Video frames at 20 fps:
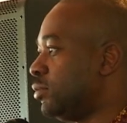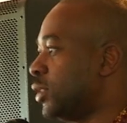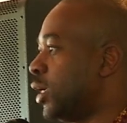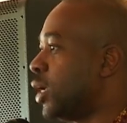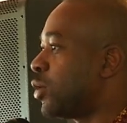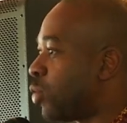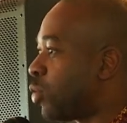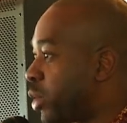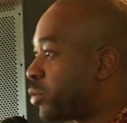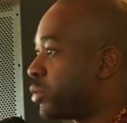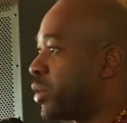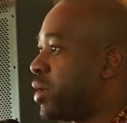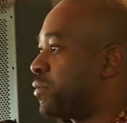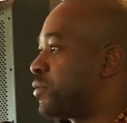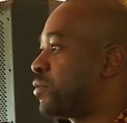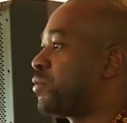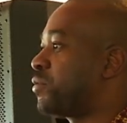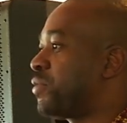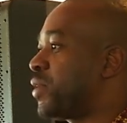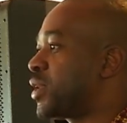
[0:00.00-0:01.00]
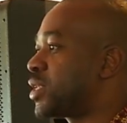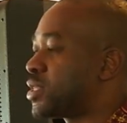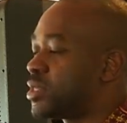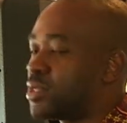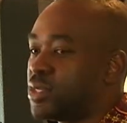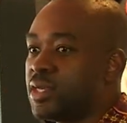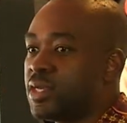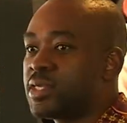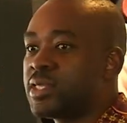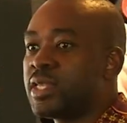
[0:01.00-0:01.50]
And what we have to
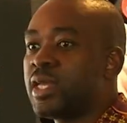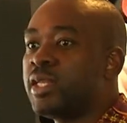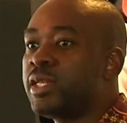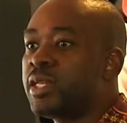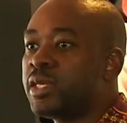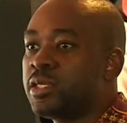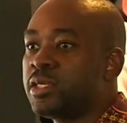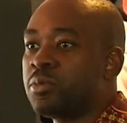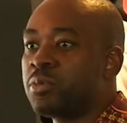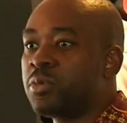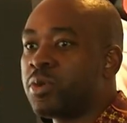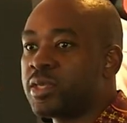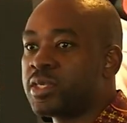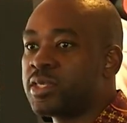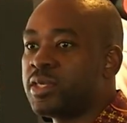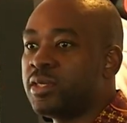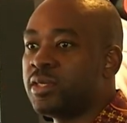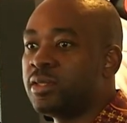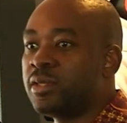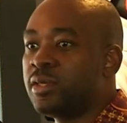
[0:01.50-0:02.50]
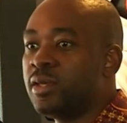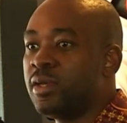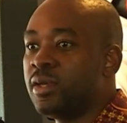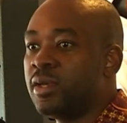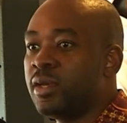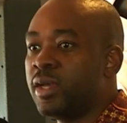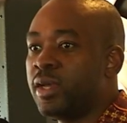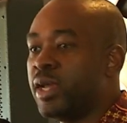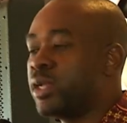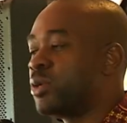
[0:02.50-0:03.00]
fix is the leadership question.
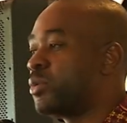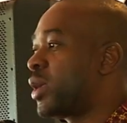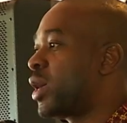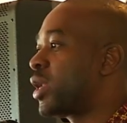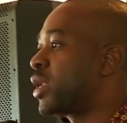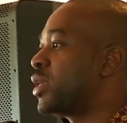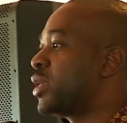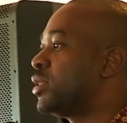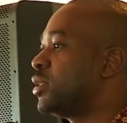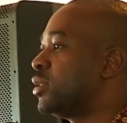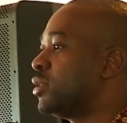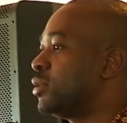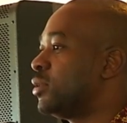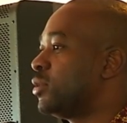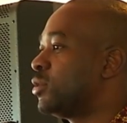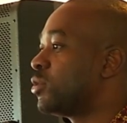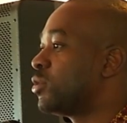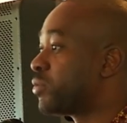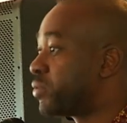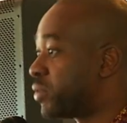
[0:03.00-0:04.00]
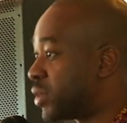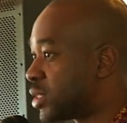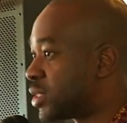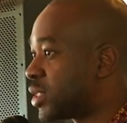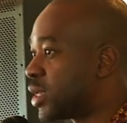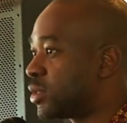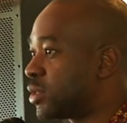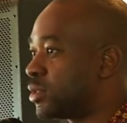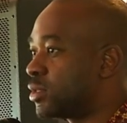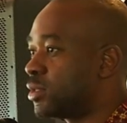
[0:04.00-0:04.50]
And we are ready to fix
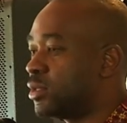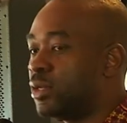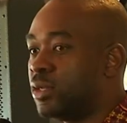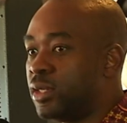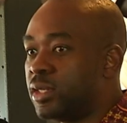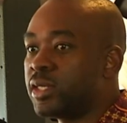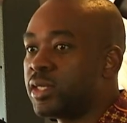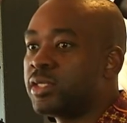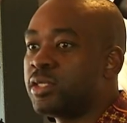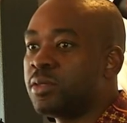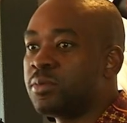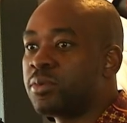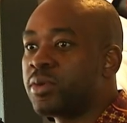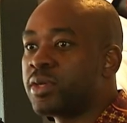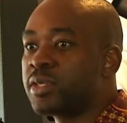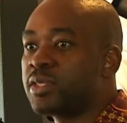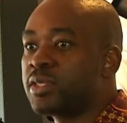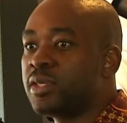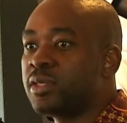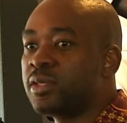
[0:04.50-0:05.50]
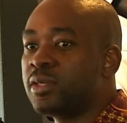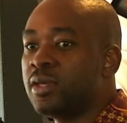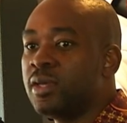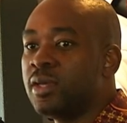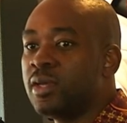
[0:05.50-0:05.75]
that leadership question.